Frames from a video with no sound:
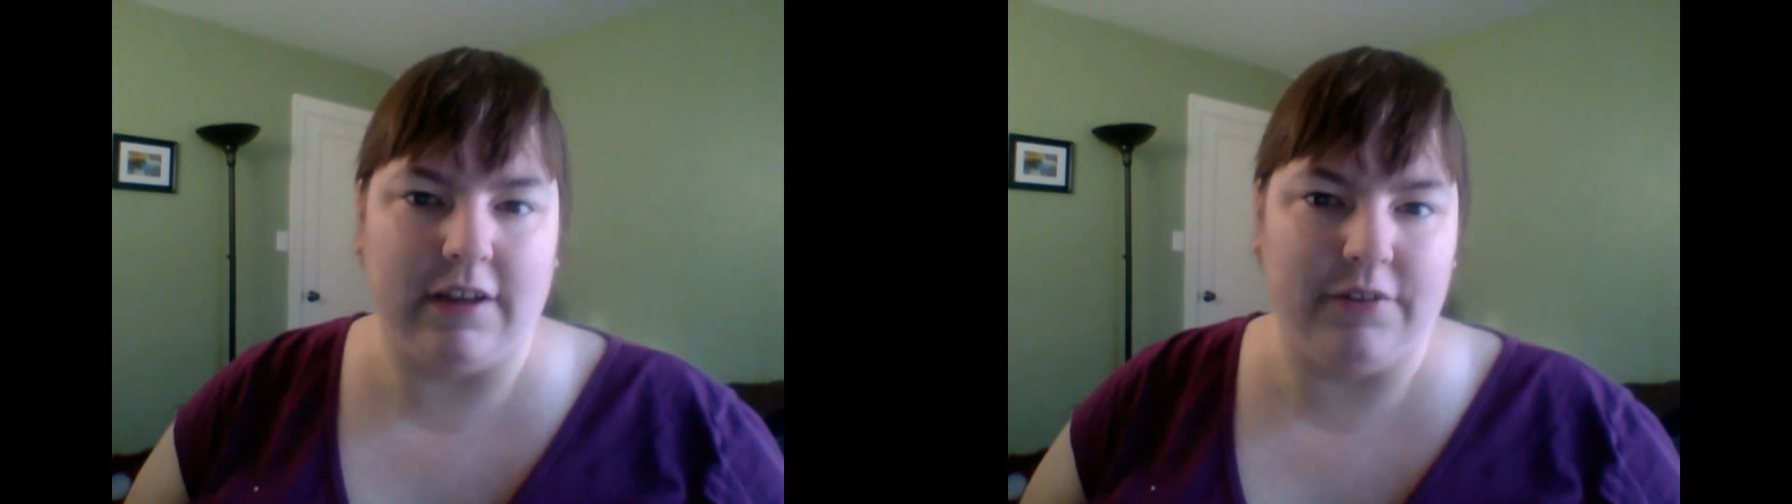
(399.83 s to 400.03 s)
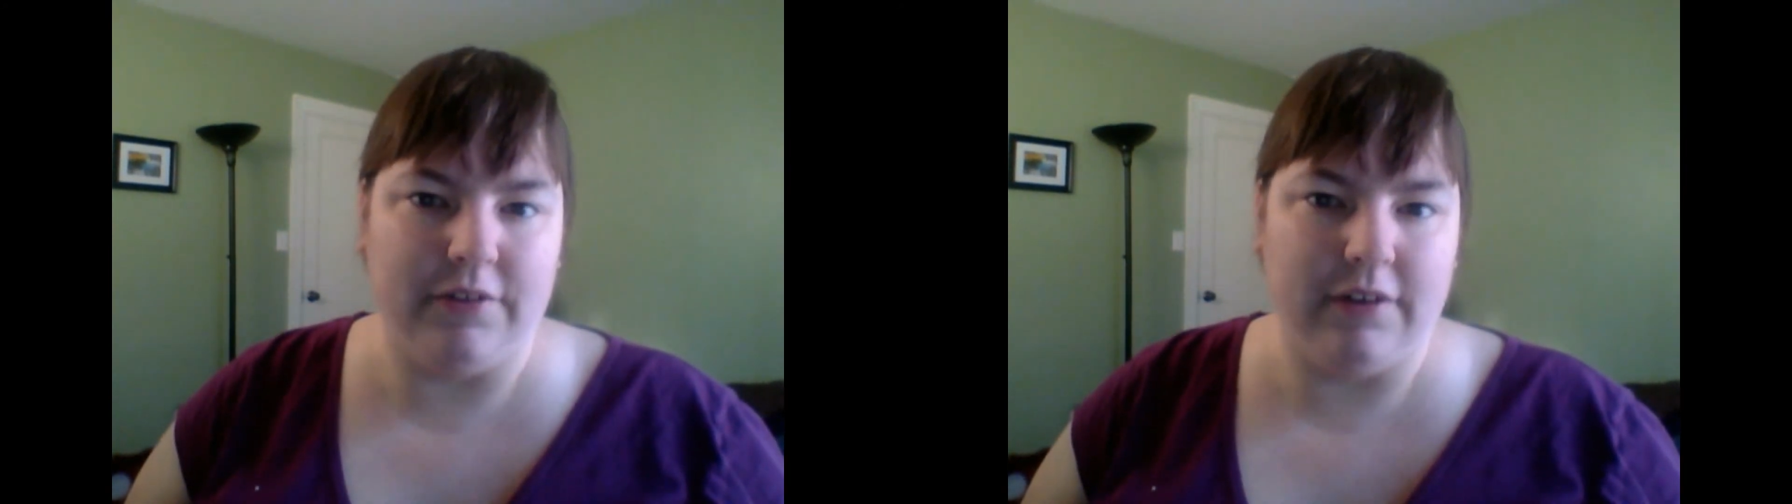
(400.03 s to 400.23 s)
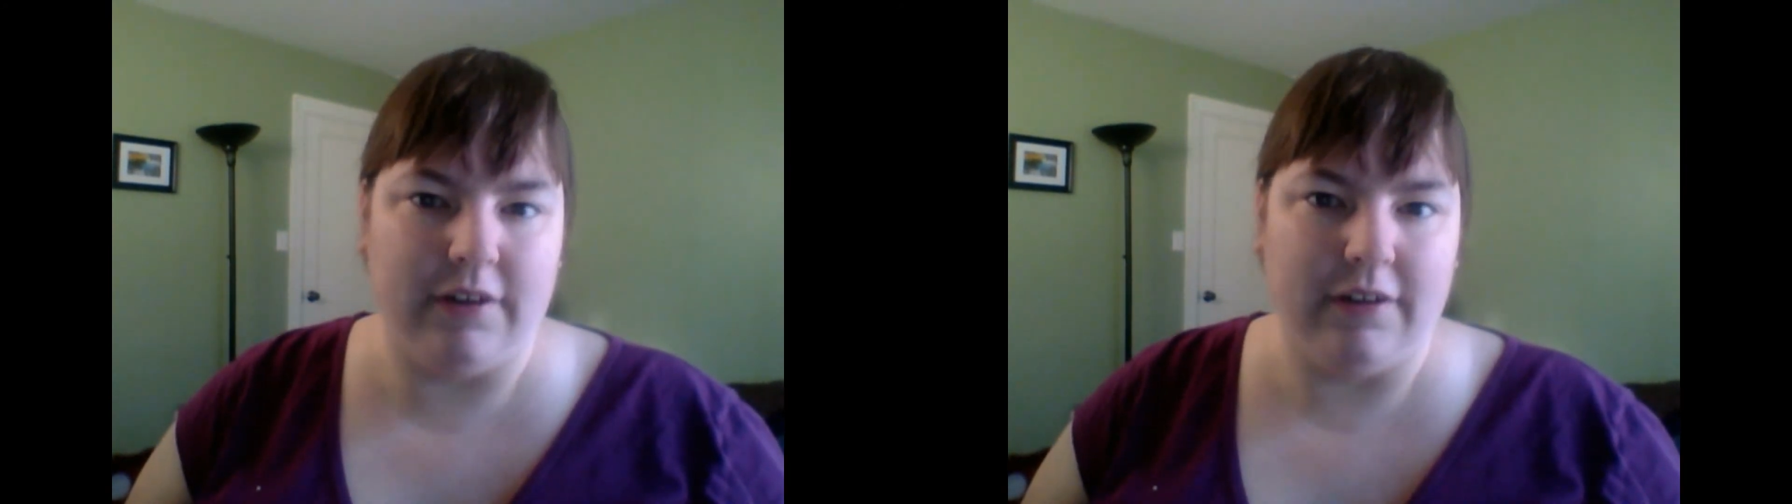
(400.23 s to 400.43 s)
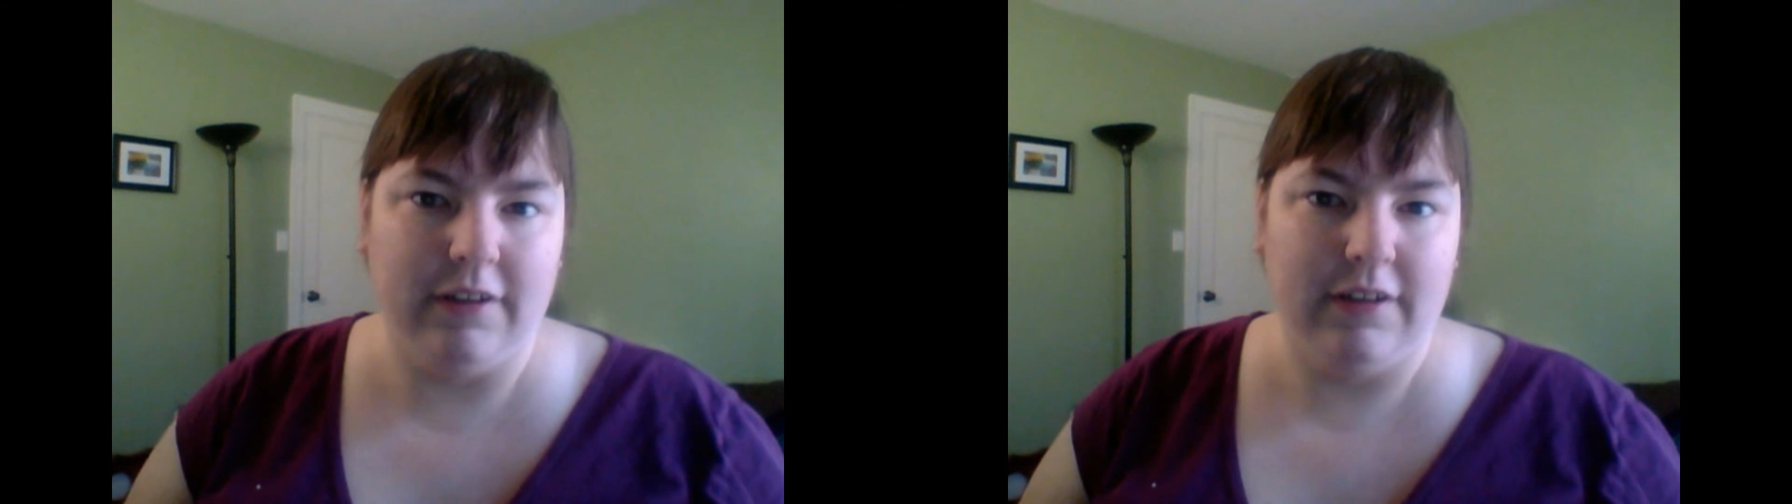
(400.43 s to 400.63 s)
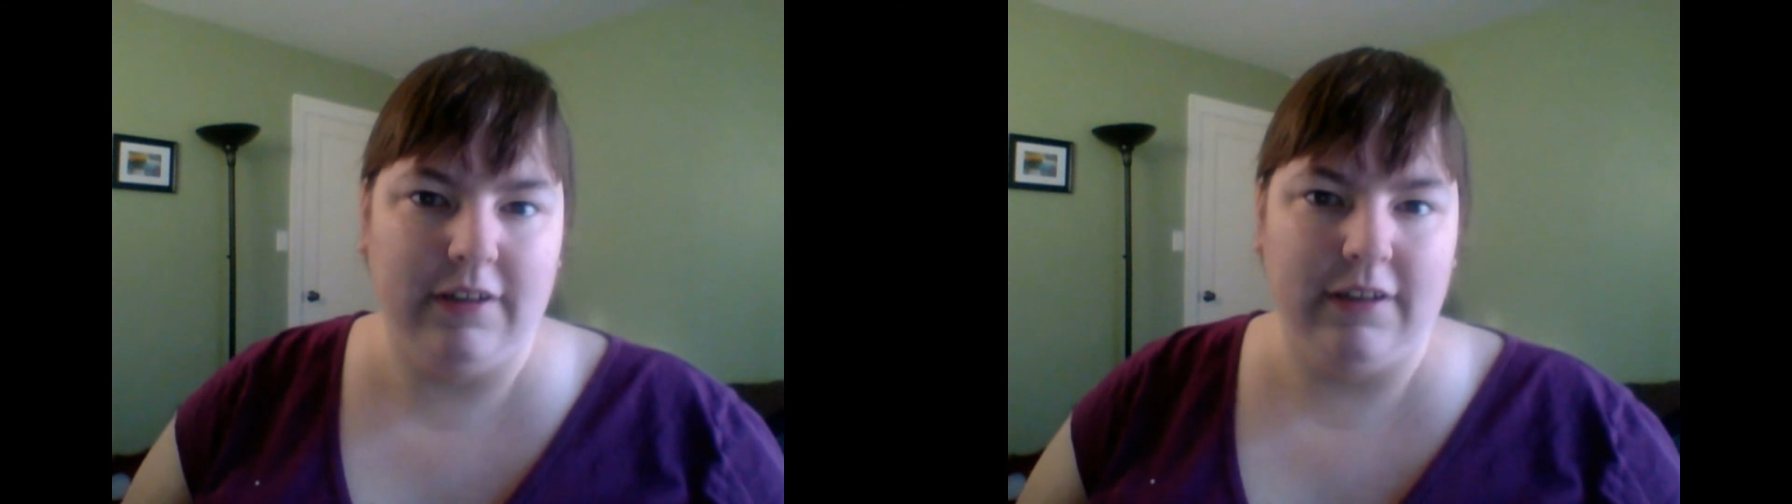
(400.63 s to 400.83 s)
I
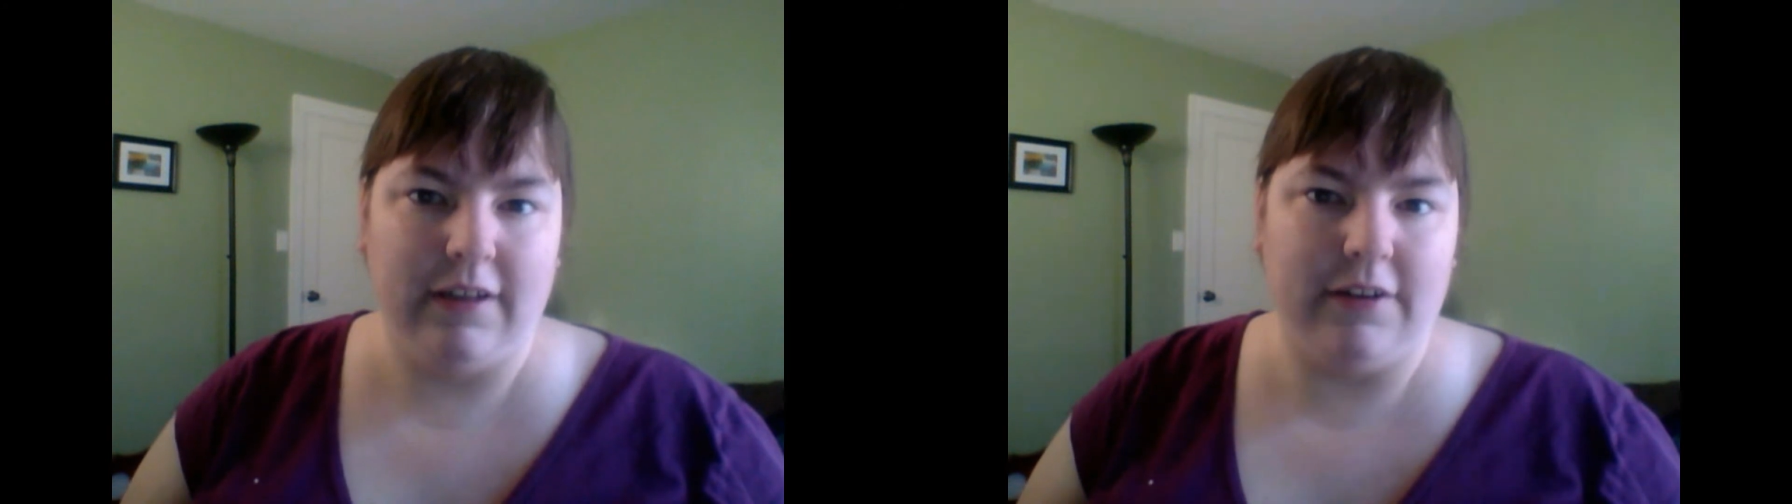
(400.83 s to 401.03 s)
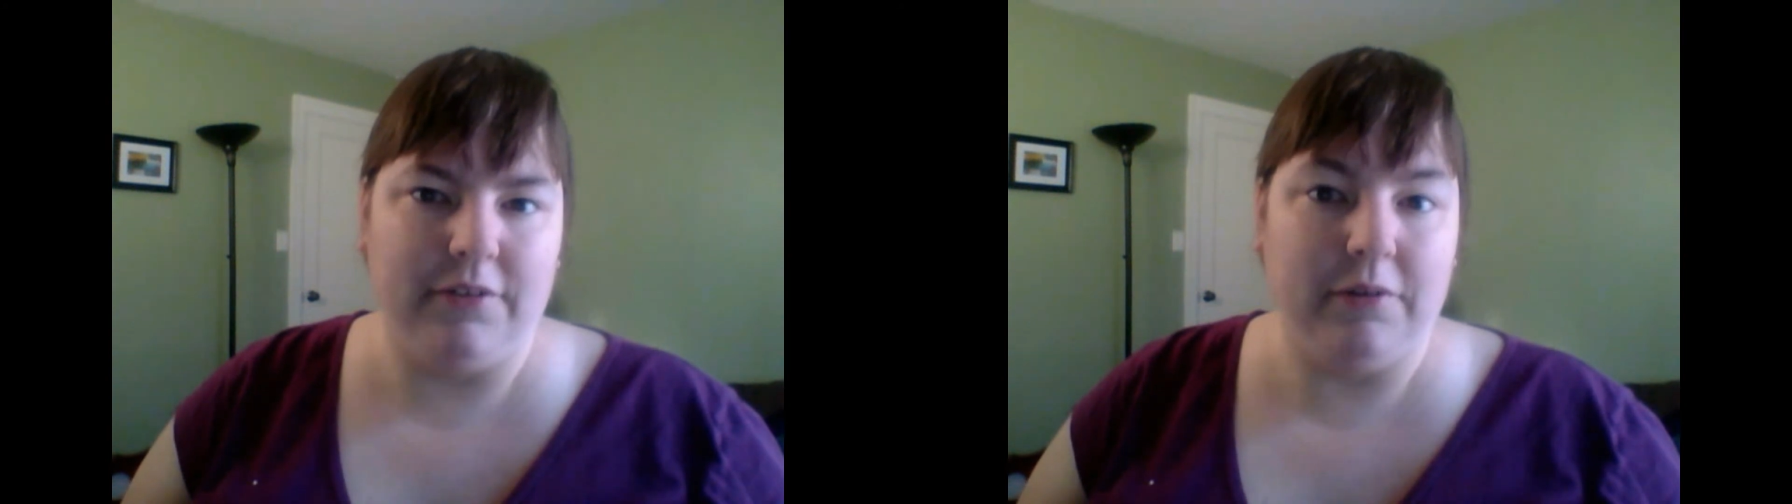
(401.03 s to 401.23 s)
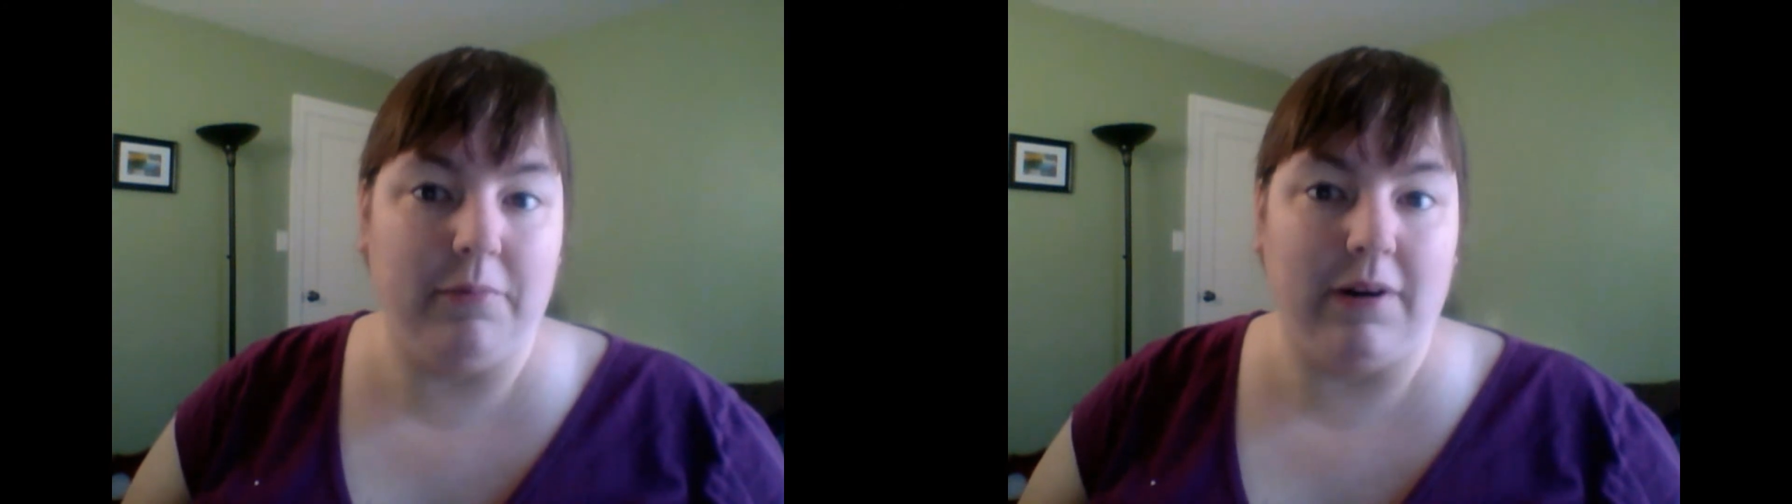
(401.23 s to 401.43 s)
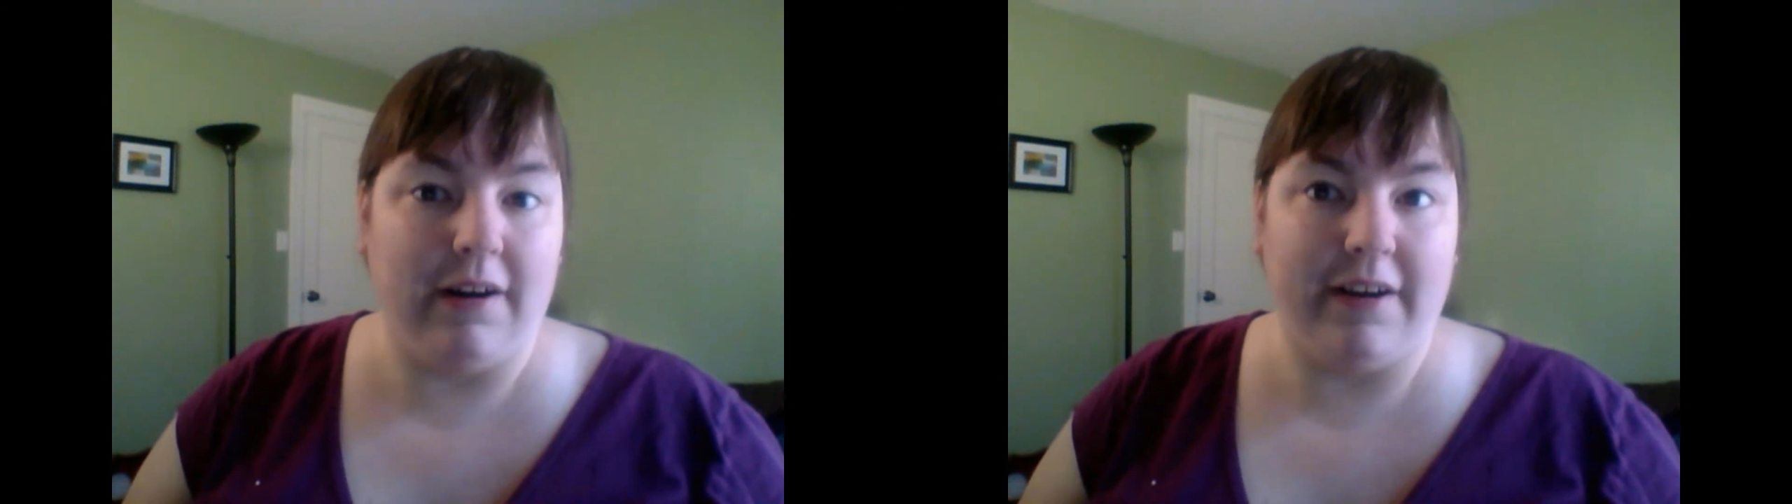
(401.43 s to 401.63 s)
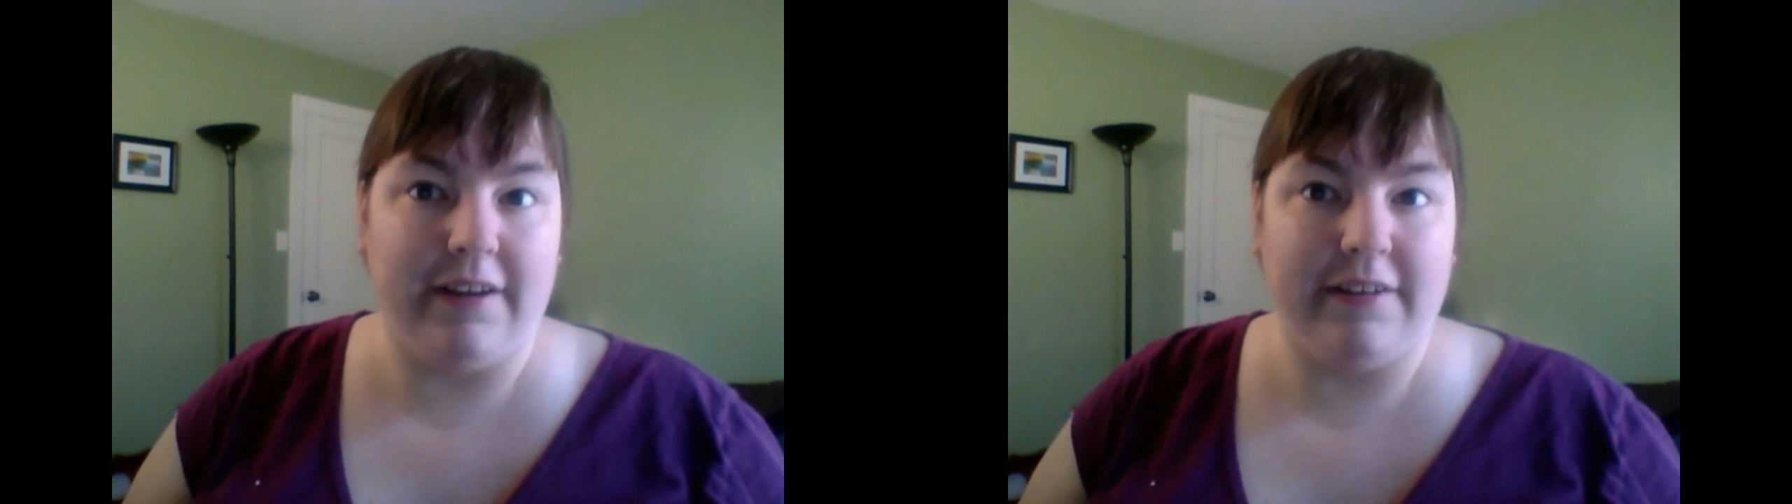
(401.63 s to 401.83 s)
don't know
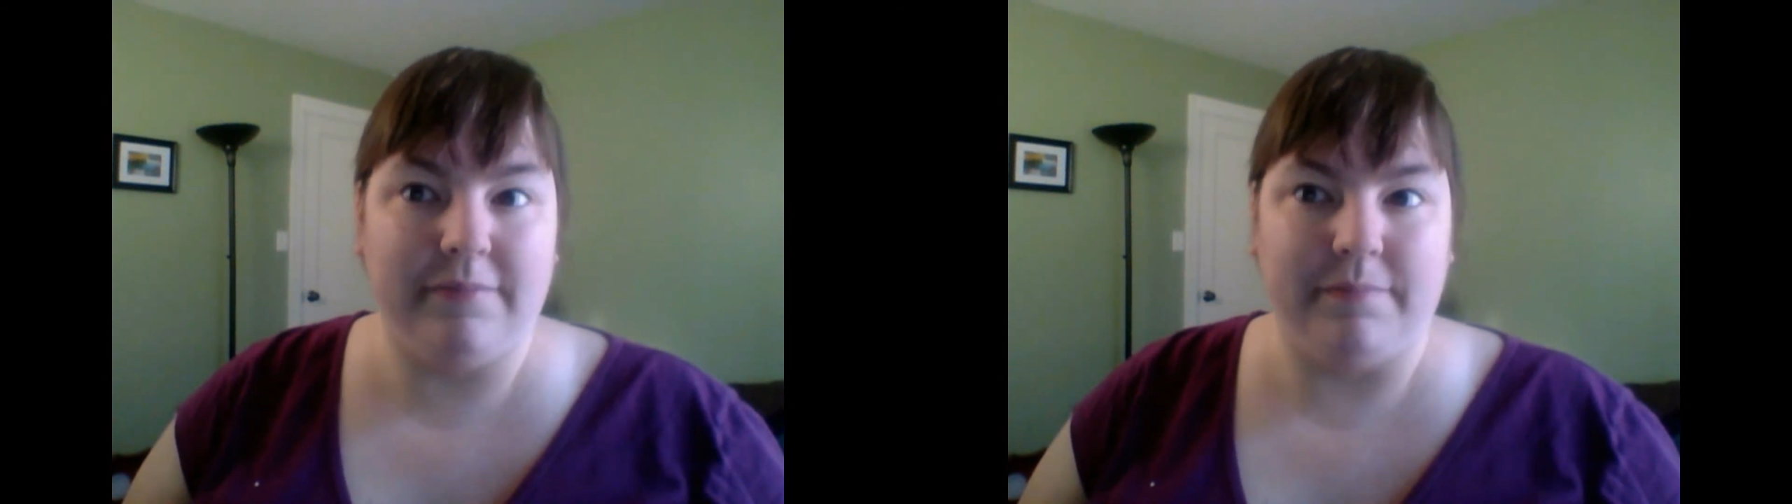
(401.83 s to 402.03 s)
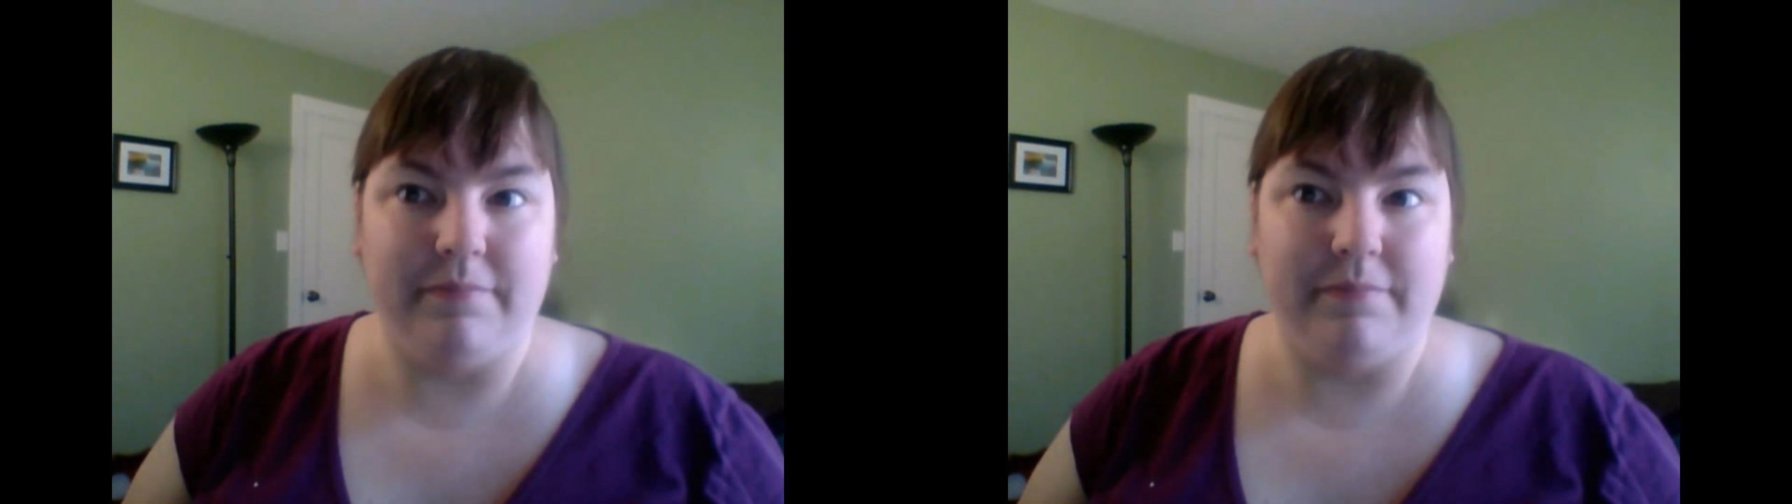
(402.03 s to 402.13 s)
why,